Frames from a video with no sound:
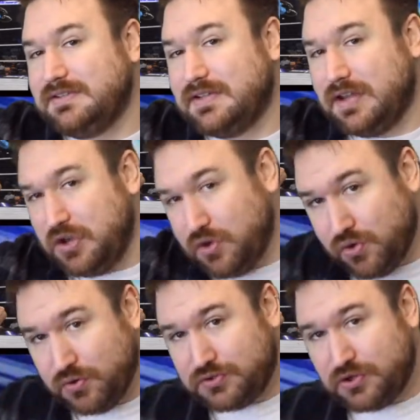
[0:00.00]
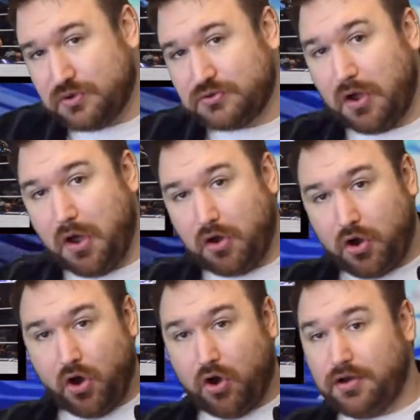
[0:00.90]
into the Usos
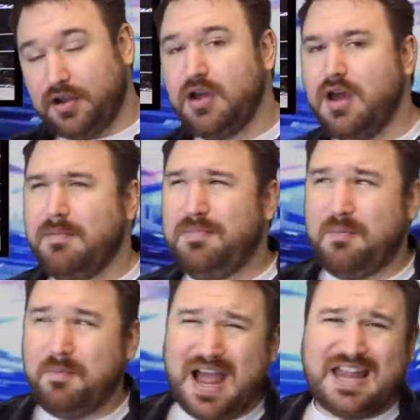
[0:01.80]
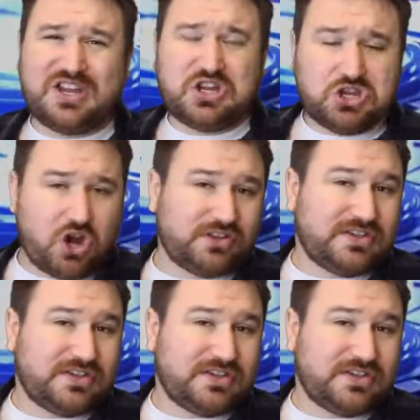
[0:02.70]
corner. But my God,